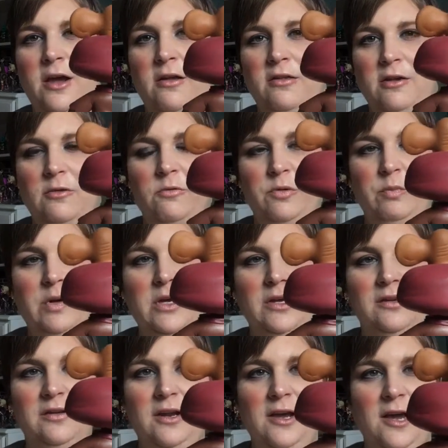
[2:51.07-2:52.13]
as it would
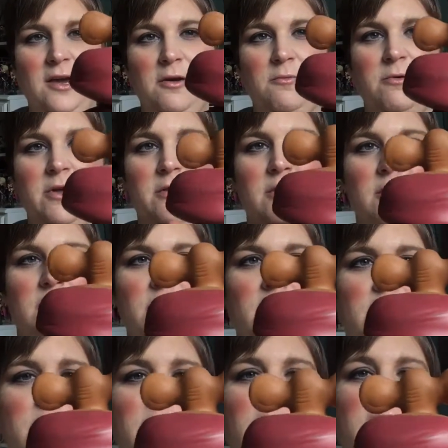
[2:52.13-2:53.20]
be today with, you
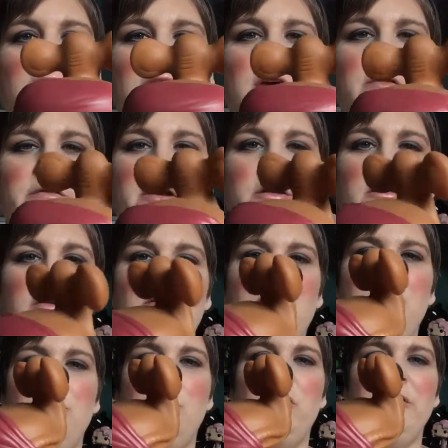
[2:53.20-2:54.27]
know,
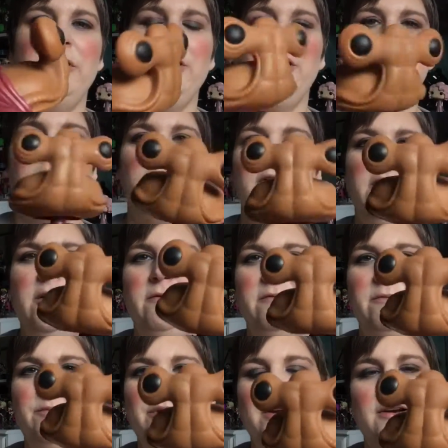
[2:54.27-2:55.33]
advances in molding and
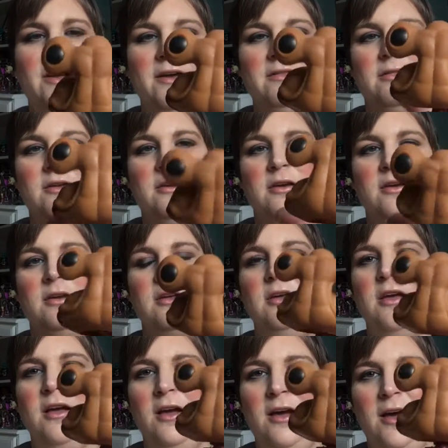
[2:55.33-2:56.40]
stuff, but I think
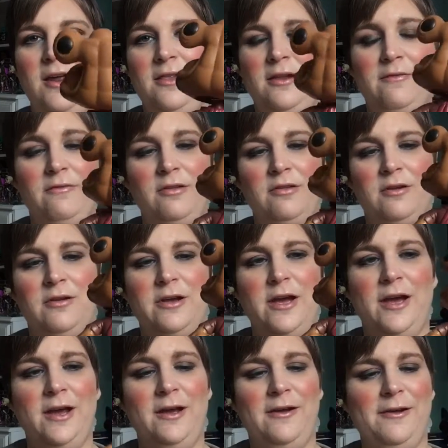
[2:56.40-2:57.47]
I love this little
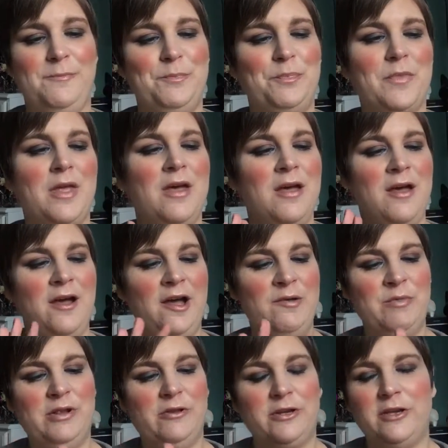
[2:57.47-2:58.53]
guy. Um,
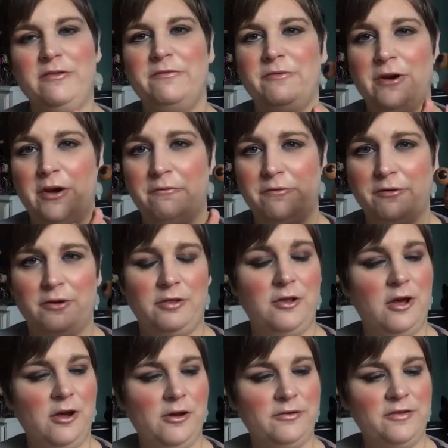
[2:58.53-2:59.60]
I've been looking for him for a
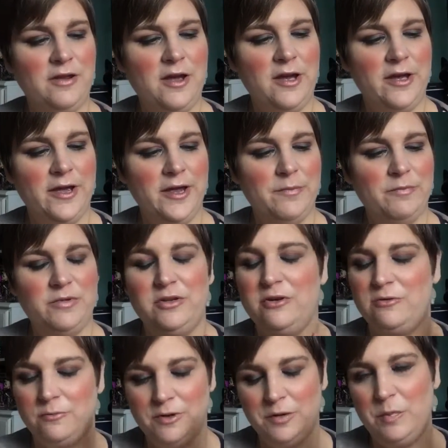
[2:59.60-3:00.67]
long time.
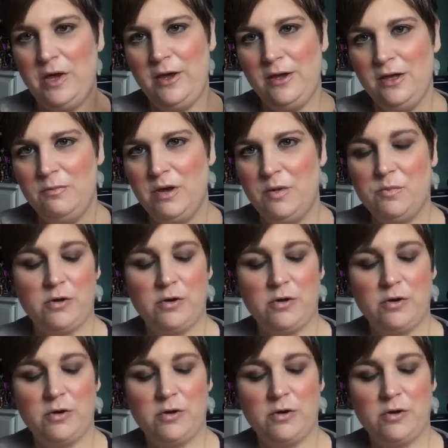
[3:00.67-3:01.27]
Don't want to pay eBay